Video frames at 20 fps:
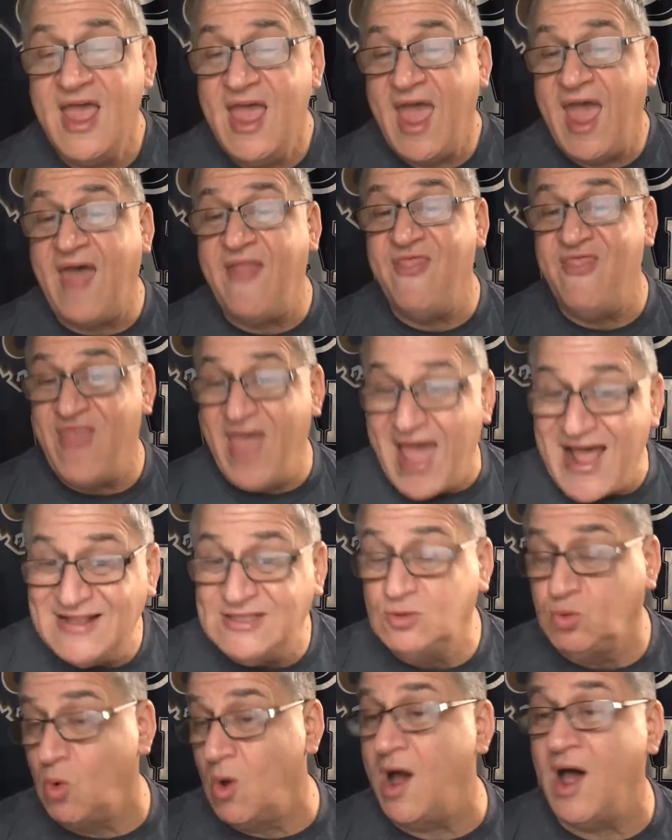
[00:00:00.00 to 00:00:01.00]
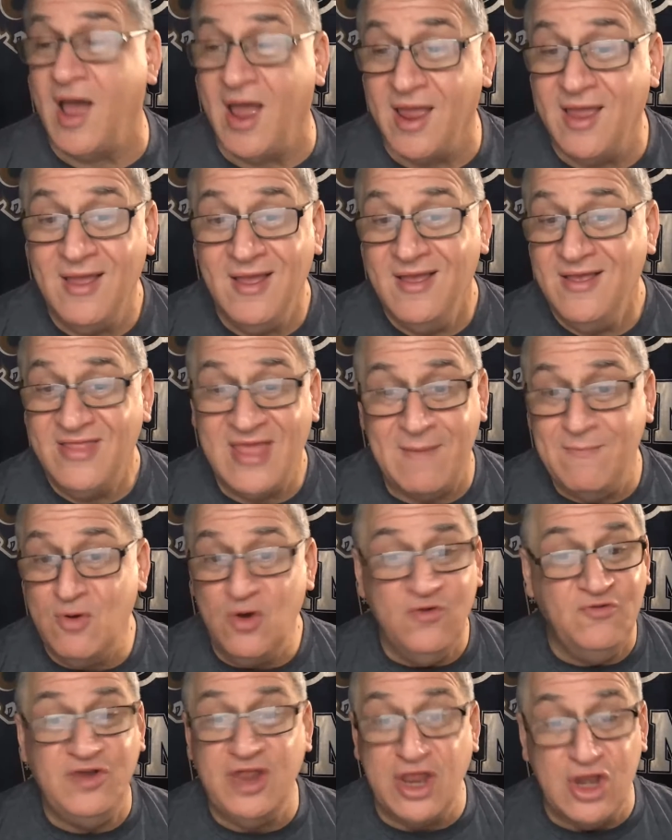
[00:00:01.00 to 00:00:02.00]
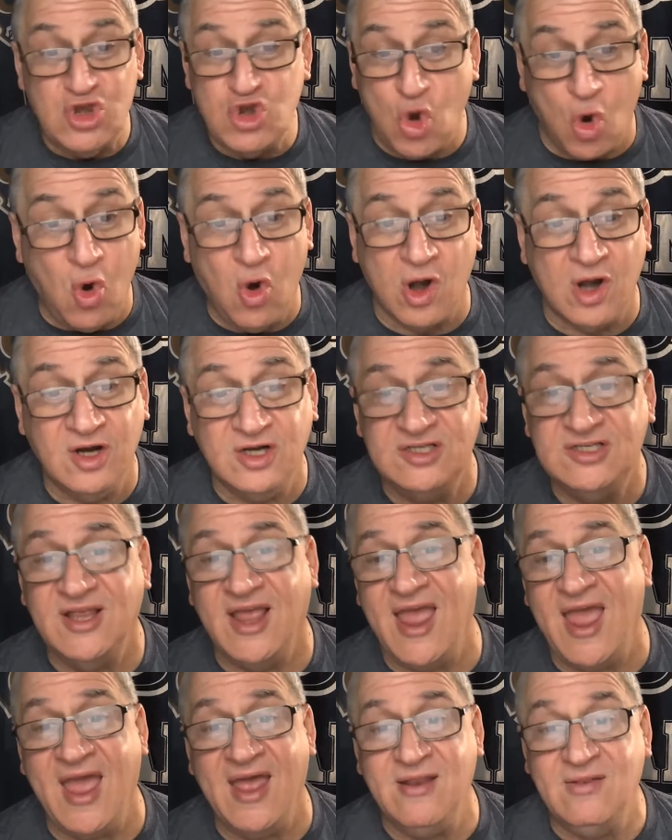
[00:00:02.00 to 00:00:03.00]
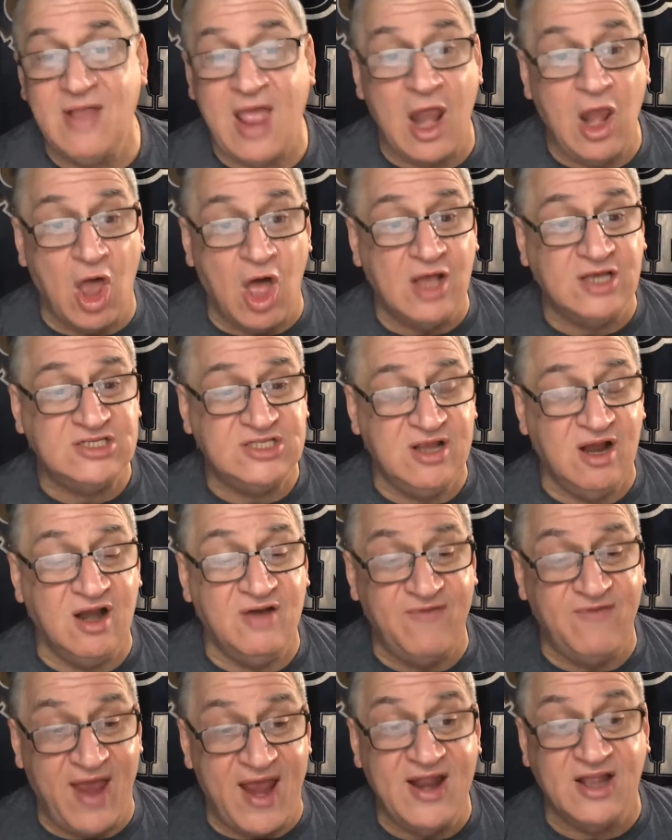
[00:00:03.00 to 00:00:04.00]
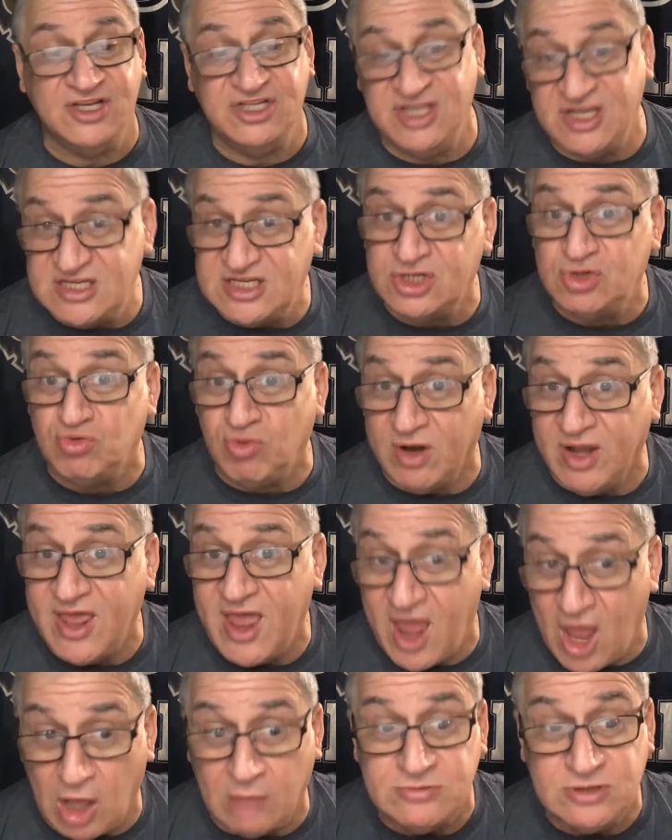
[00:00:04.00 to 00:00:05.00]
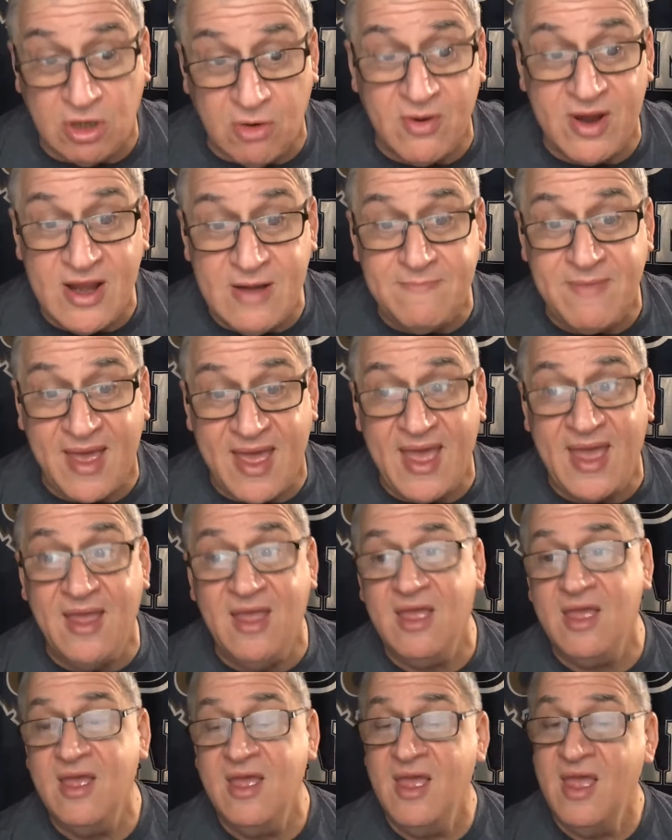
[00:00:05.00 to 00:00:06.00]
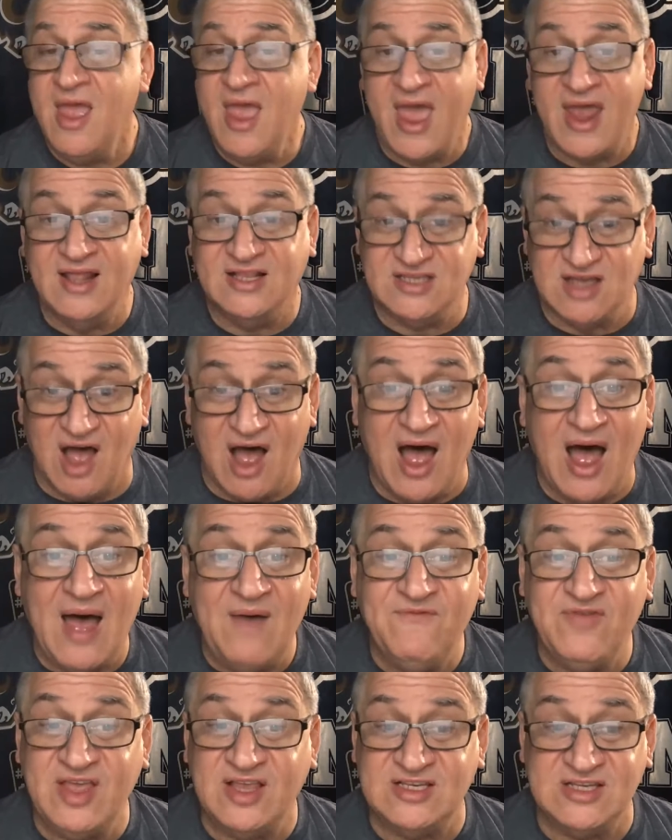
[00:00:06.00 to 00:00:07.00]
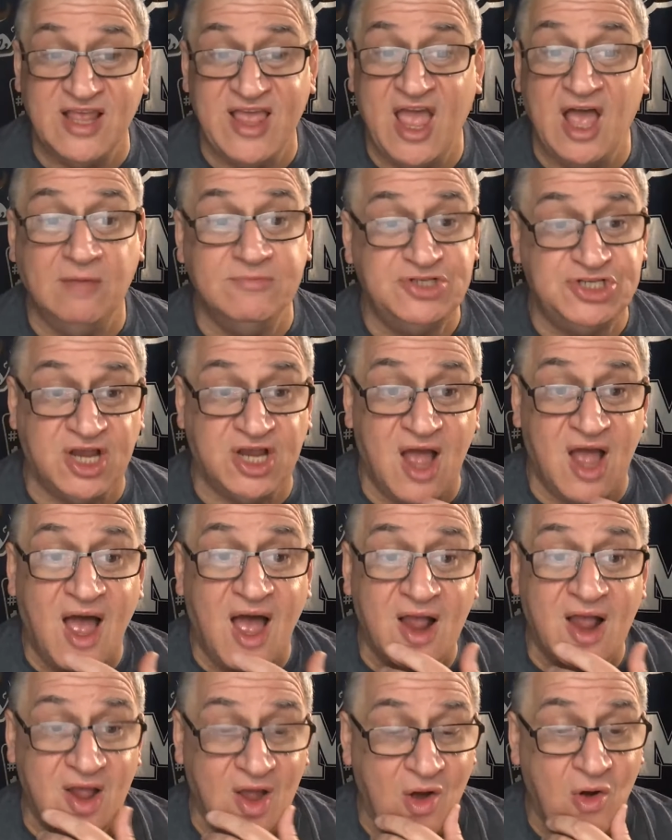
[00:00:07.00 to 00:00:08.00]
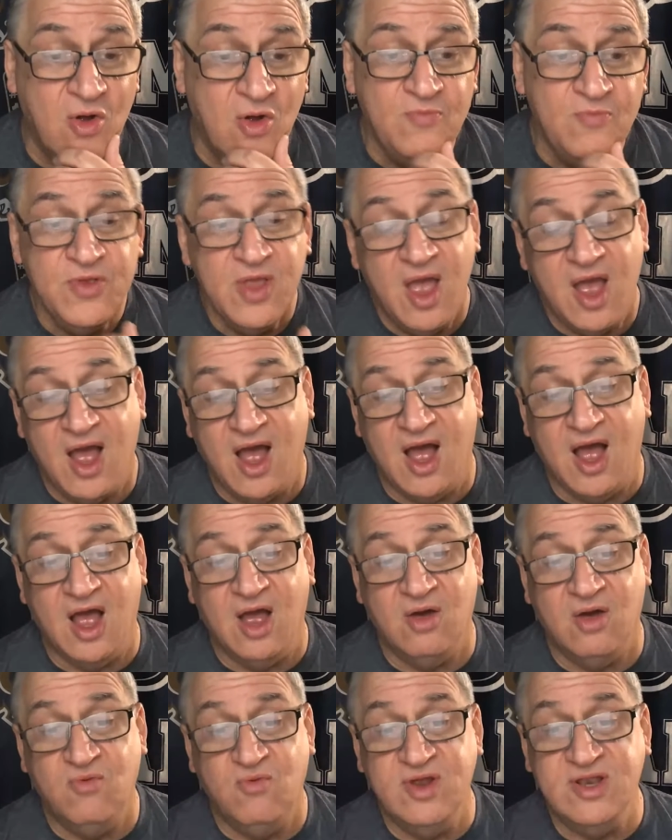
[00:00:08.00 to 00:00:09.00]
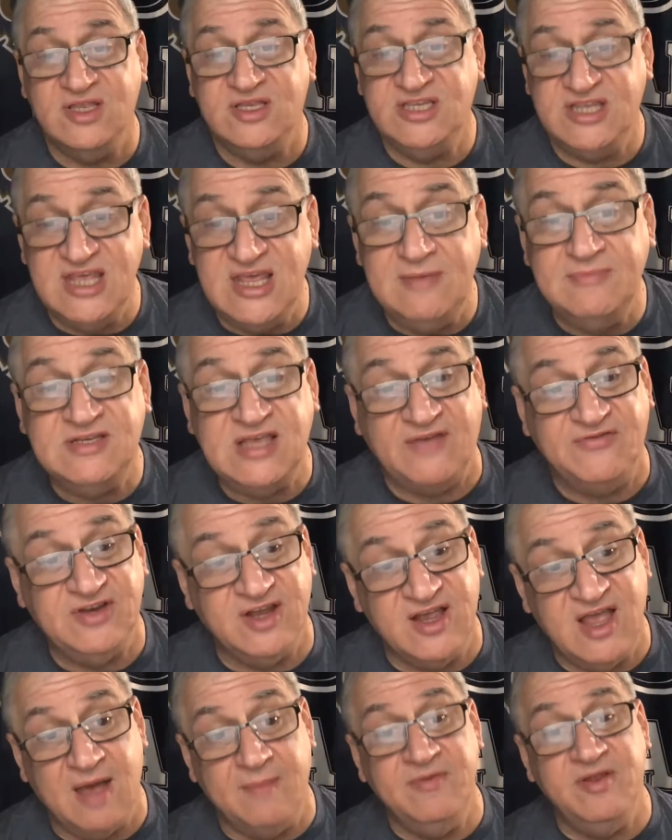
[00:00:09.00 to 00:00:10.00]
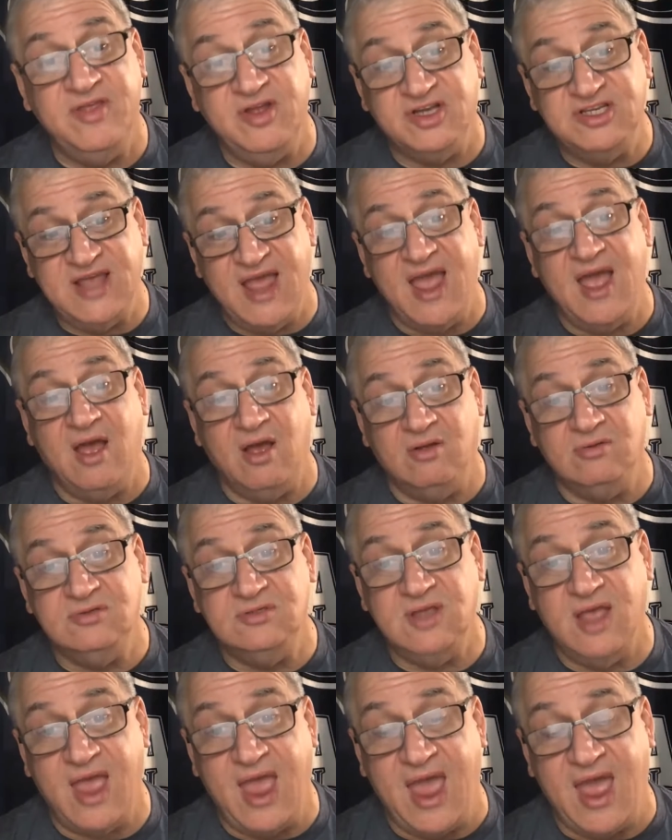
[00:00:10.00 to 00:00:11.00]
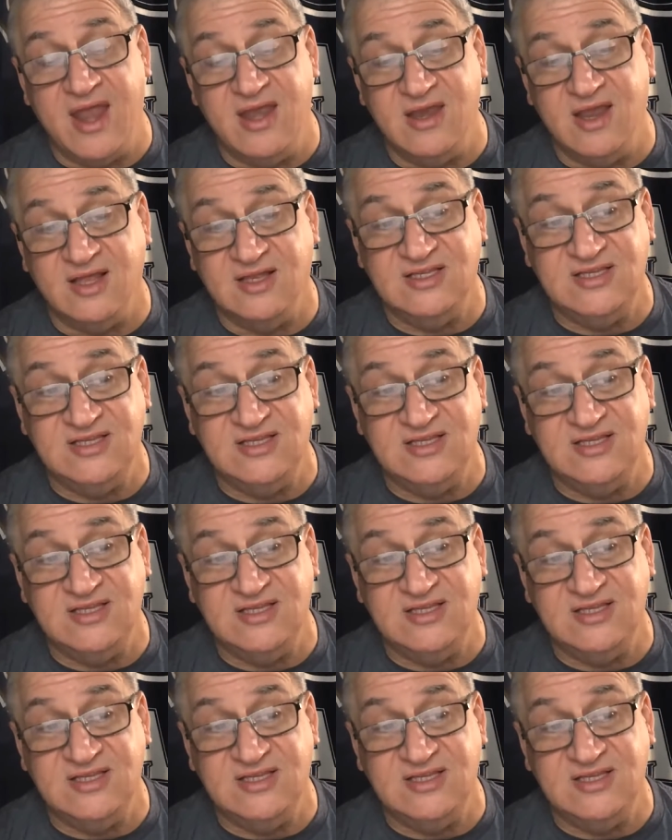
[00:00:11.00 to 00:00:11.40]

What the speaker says: And that's why they moved indoors and they lost their advantage. This has really helped Green Bay, and it's obviously helped Chicago when teams have to come to their town and